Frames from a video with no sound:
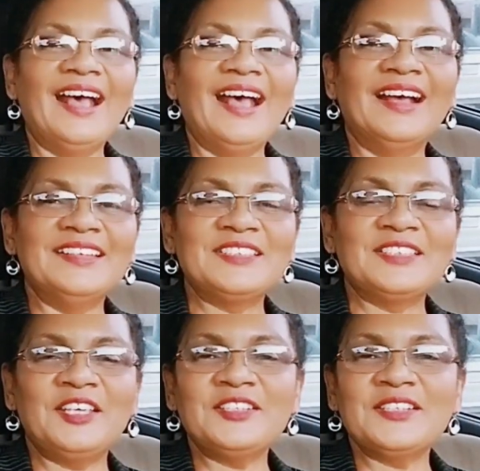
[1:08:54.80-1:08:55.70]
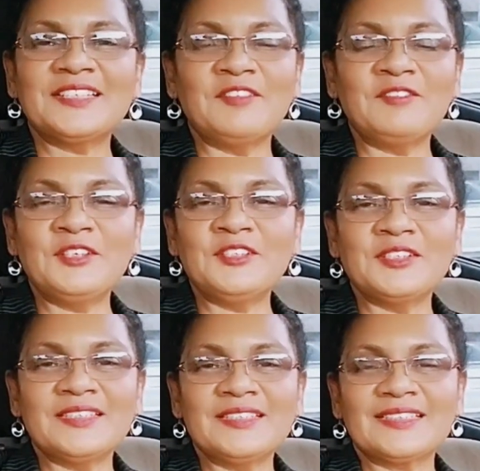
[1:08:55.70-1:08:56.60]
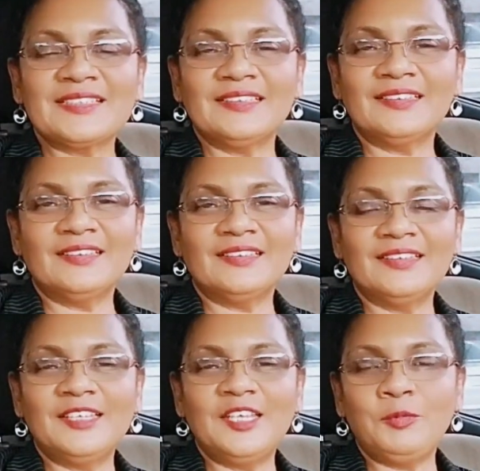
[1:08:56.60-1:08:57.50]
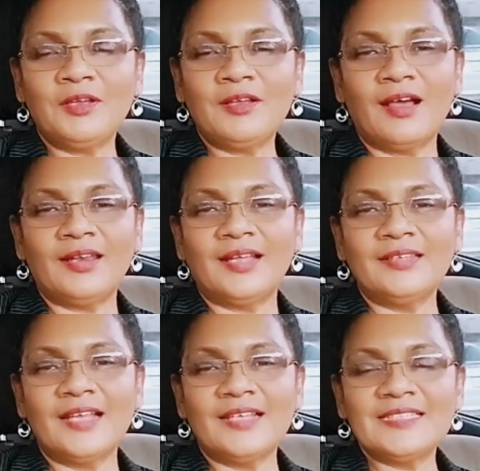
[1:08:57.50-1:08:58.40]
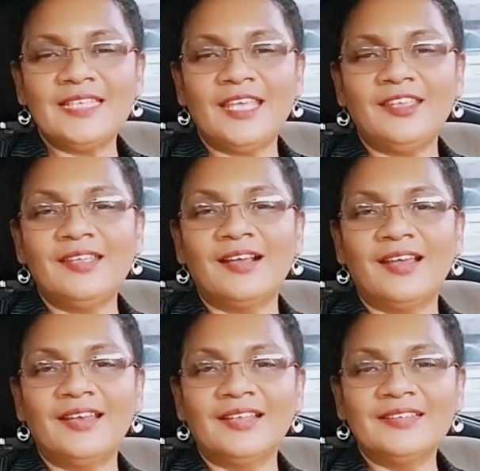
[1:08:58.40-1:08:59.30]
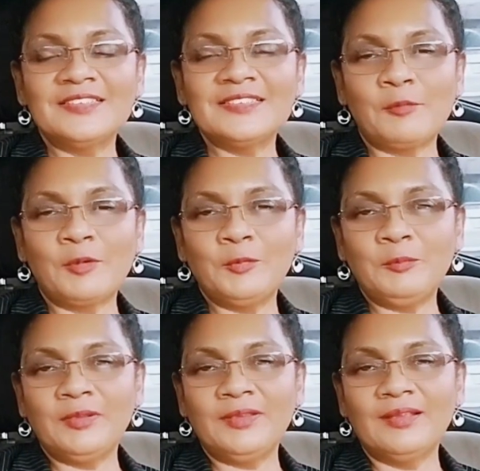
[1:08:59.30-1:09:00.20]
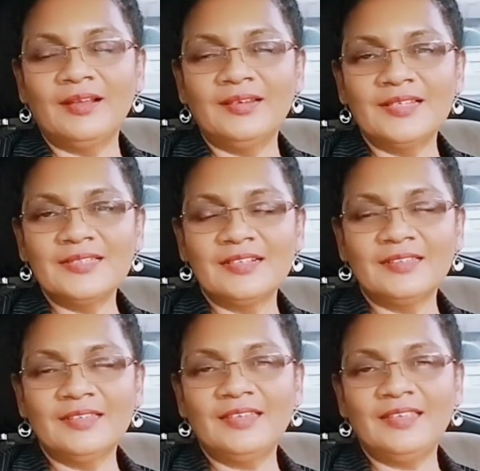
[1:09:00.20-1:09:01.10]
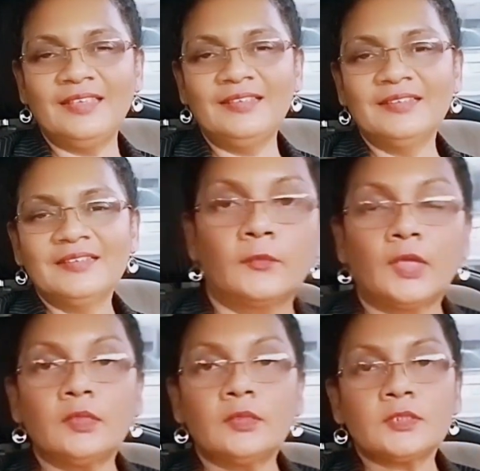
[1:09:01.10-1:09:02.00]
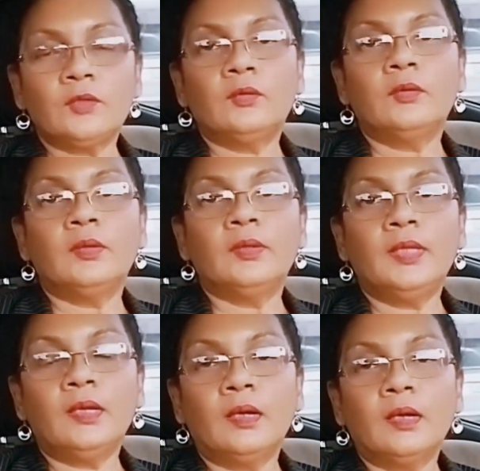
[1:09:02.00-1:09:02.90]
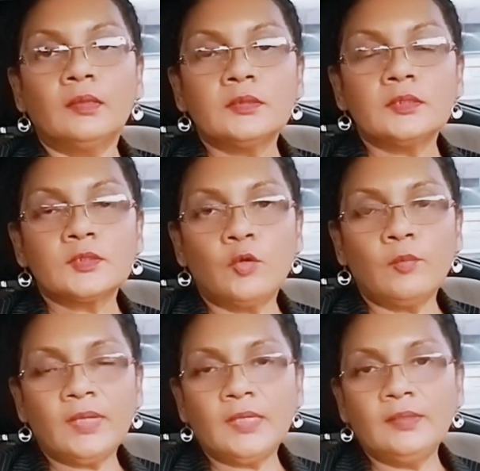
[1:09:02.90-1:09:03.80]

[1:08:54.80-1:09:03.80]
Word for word: And so you just have to just keep your corner and, and stay at your yard and stop what people yard, that sort of thing. So there are so many